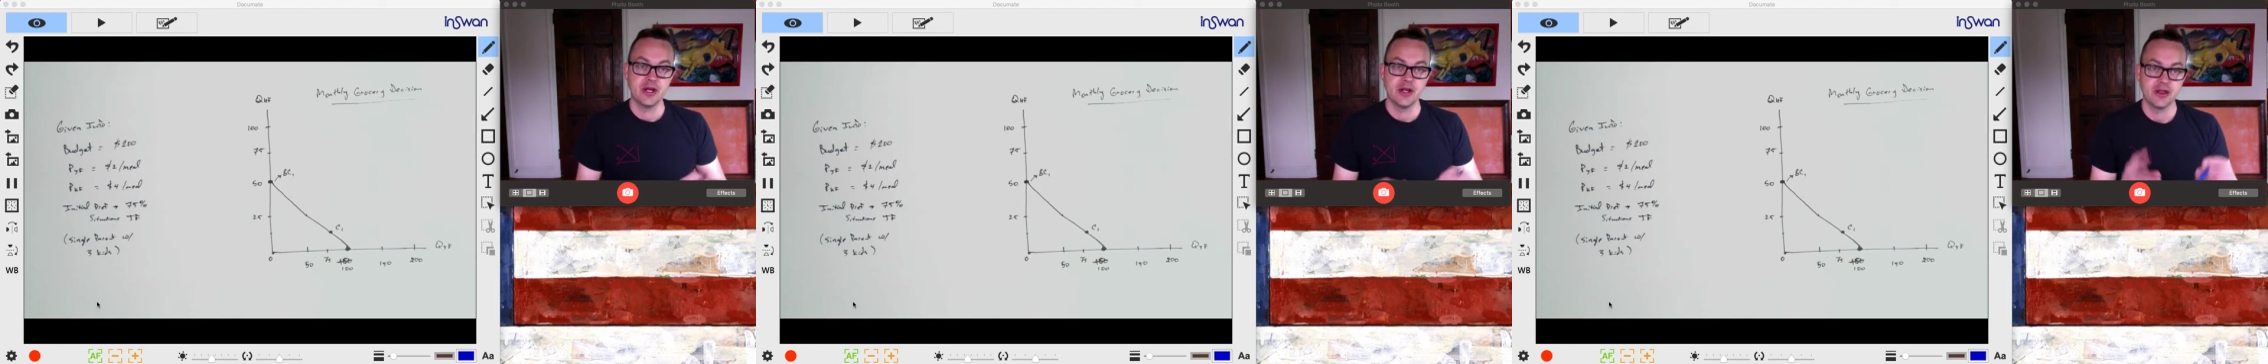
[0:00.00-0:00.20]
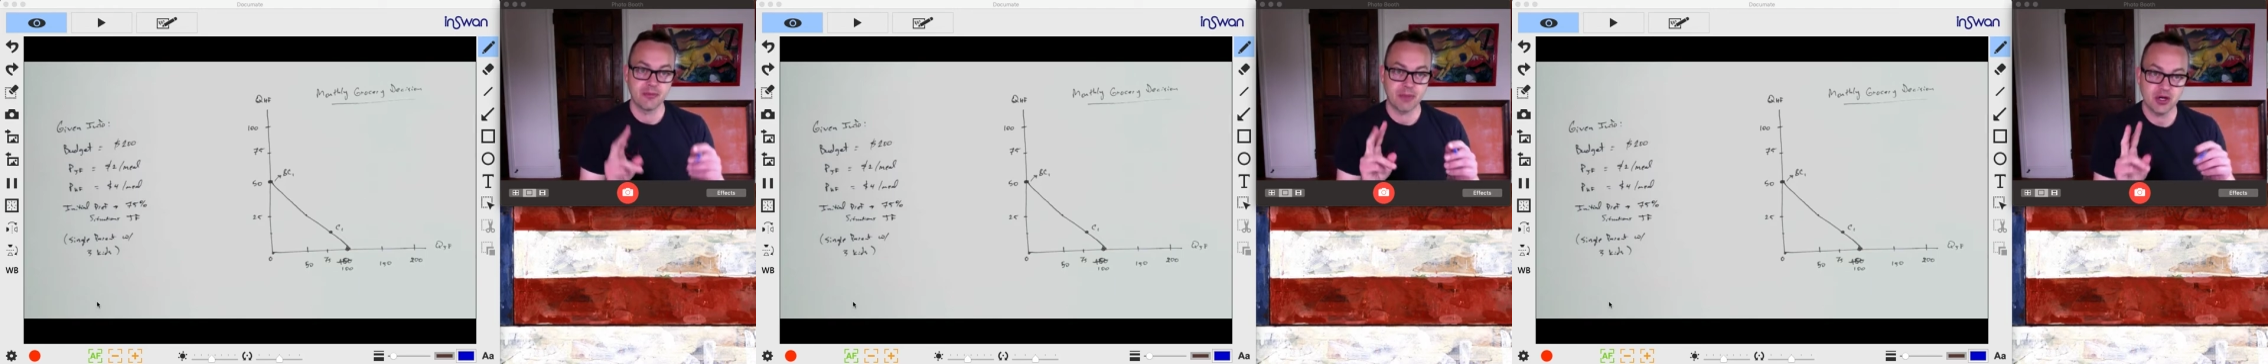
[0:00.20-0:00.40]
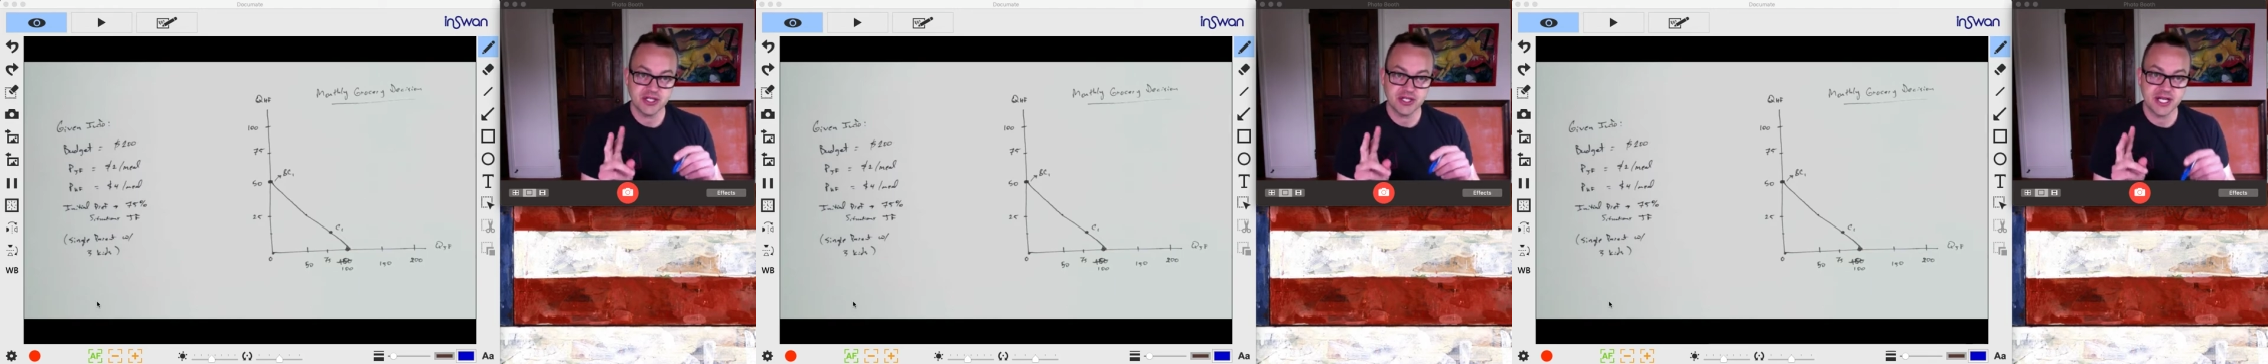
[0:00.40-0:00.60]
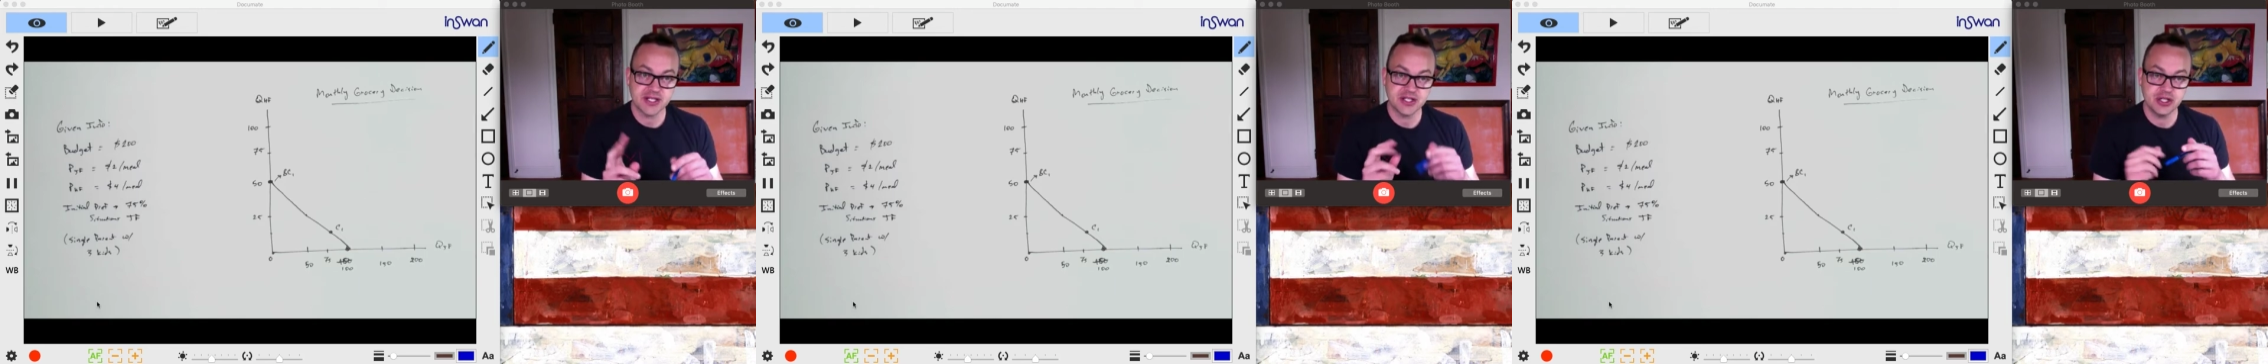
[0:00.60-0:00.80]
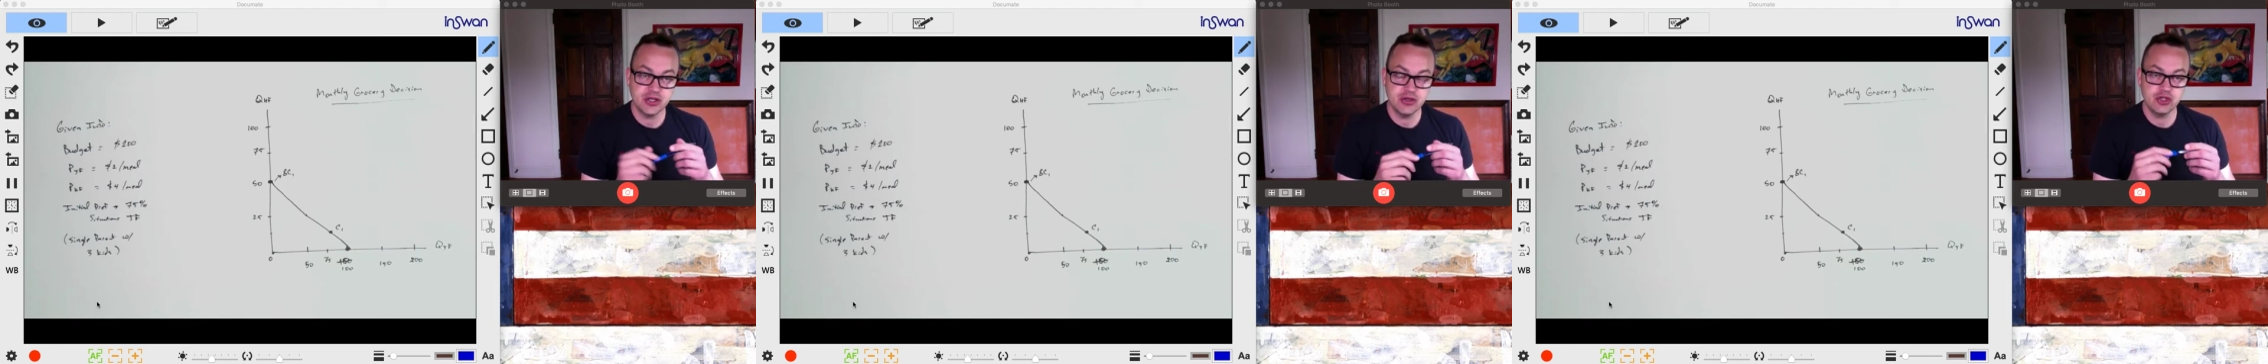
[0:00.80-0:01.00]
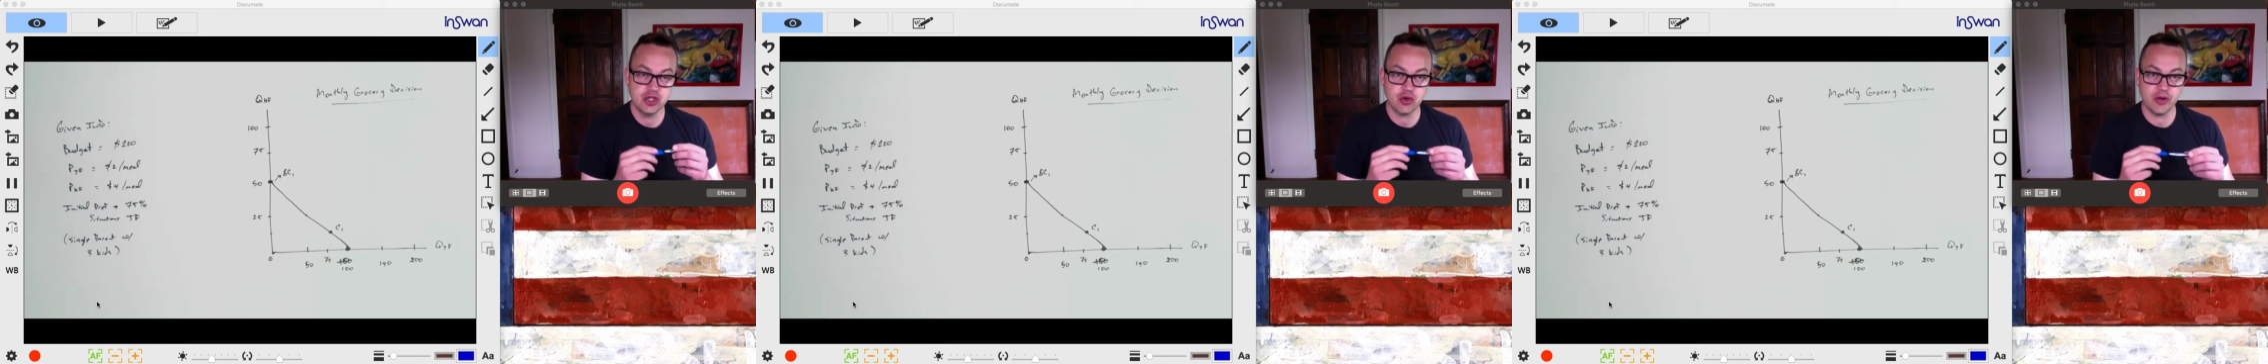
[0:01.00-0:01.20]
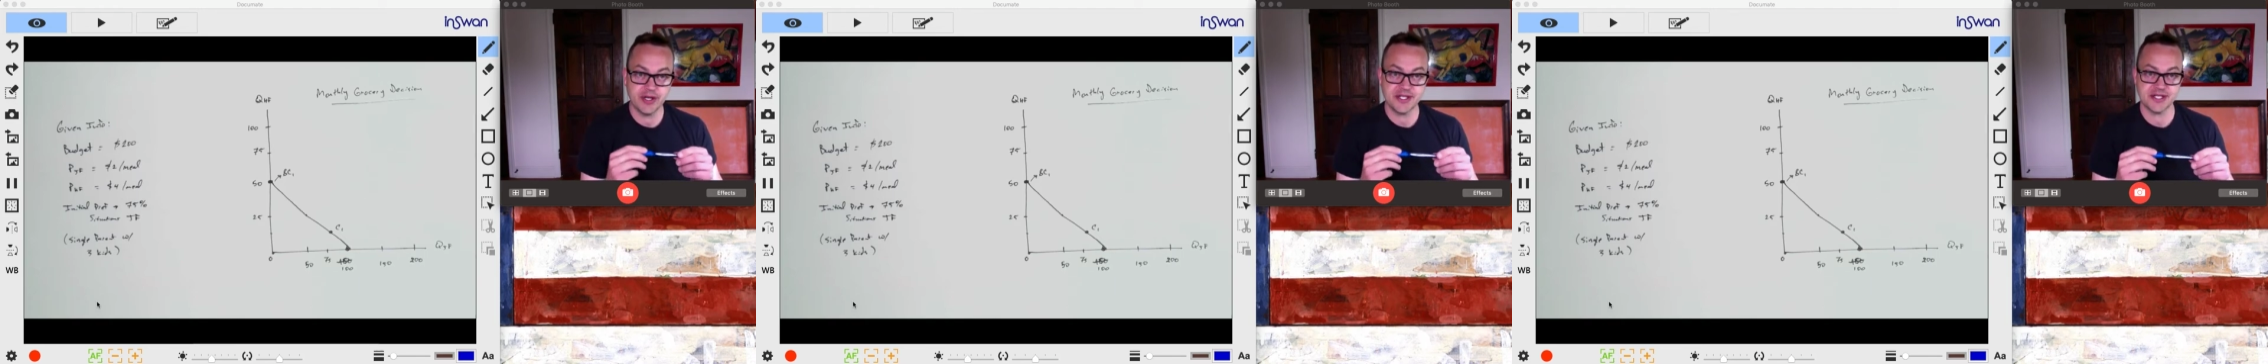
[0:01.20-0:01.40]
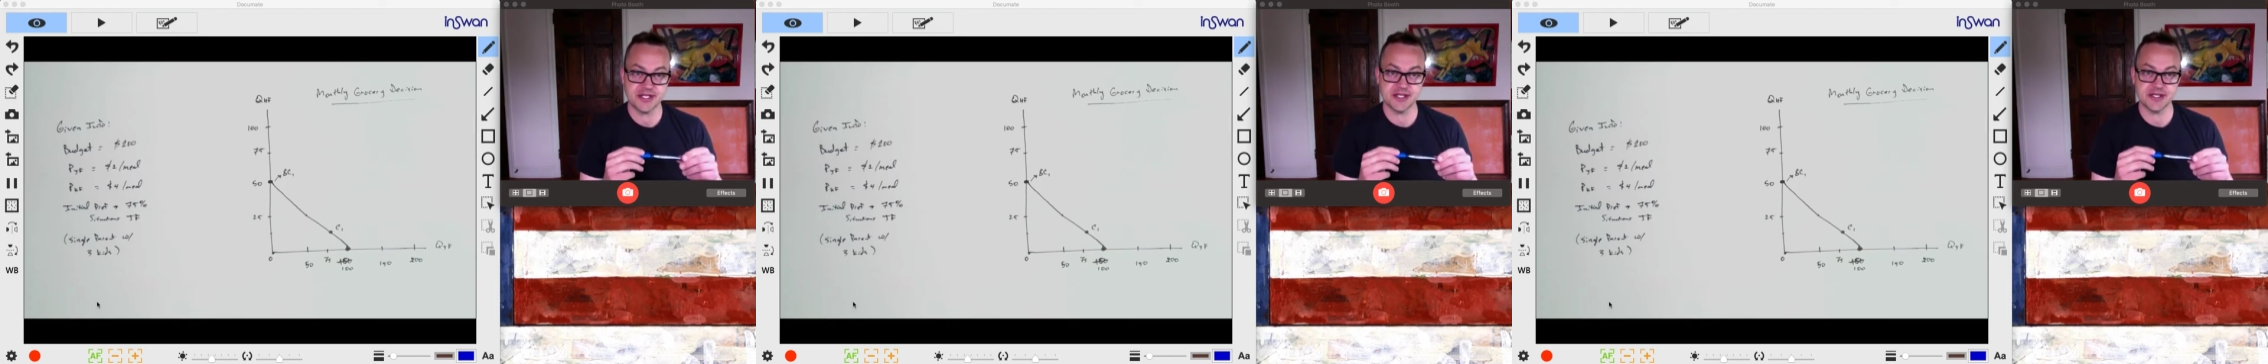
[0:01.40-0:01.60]
The person has 2
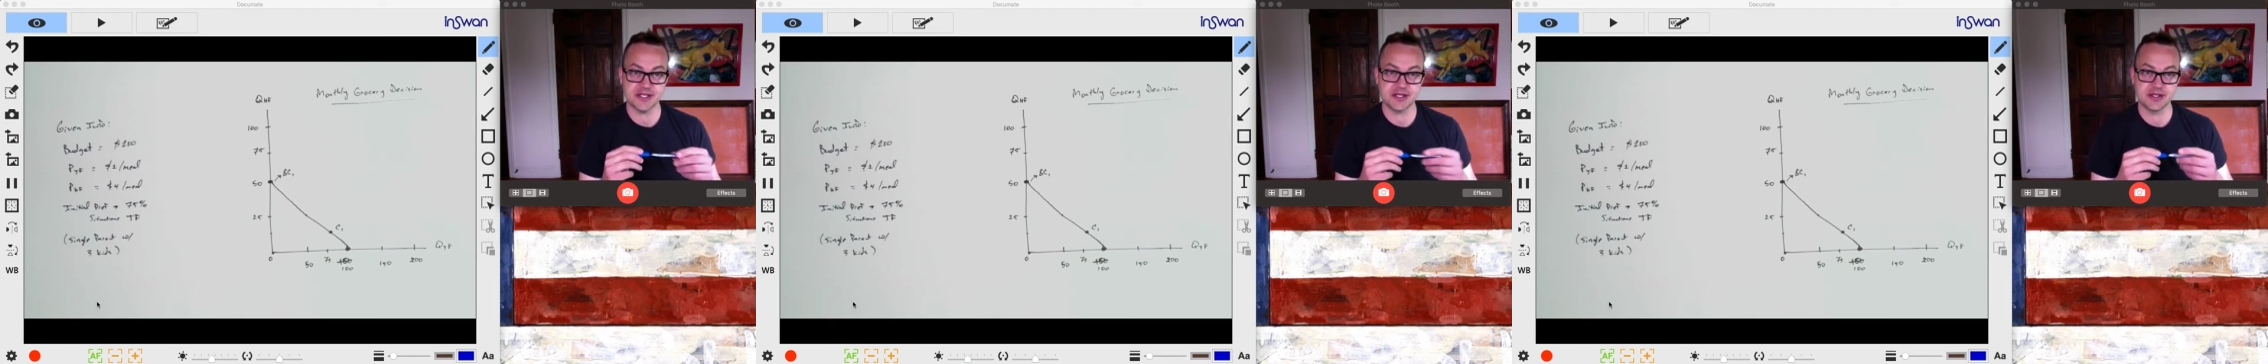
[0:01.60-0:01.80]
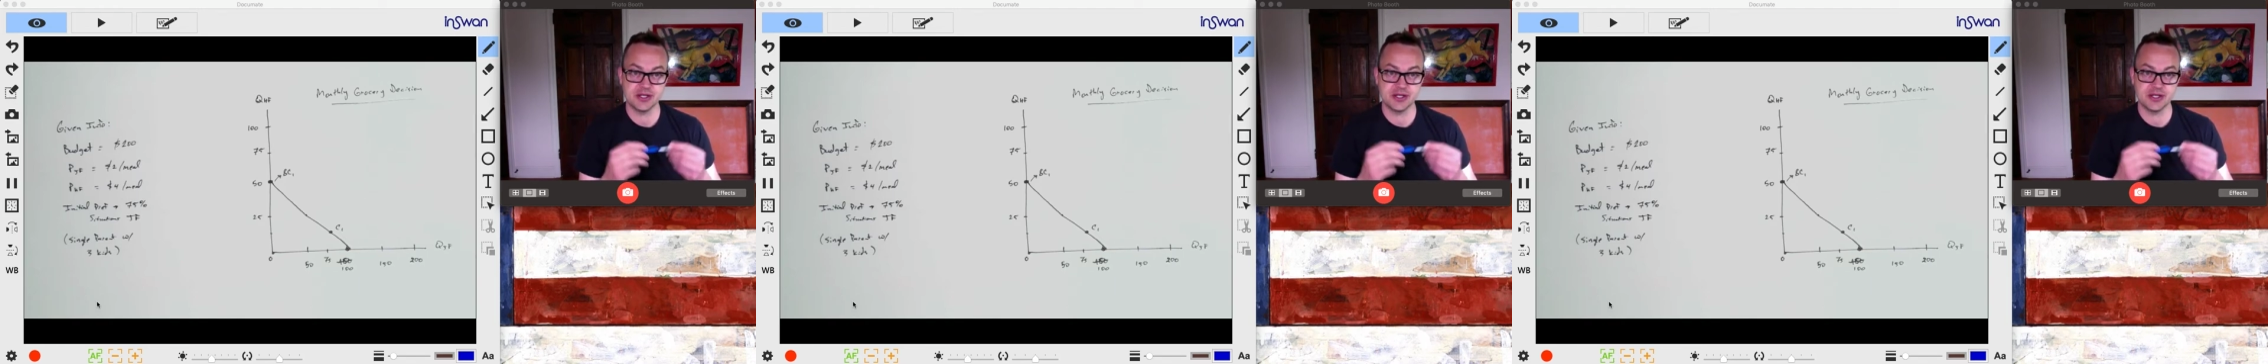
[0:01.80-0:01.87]
choices.